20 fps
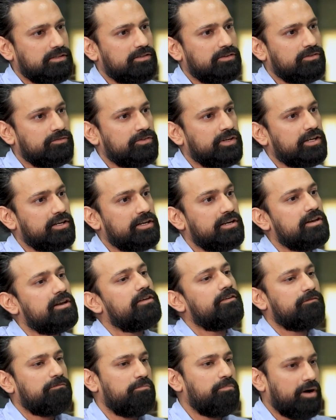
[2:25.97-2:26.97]
We can
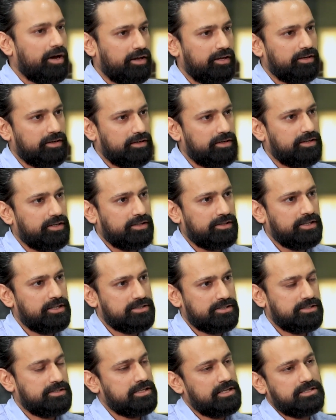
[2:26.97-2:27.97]
live by it, and
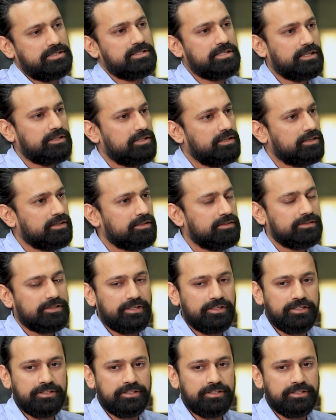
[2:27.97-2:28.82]
that's I think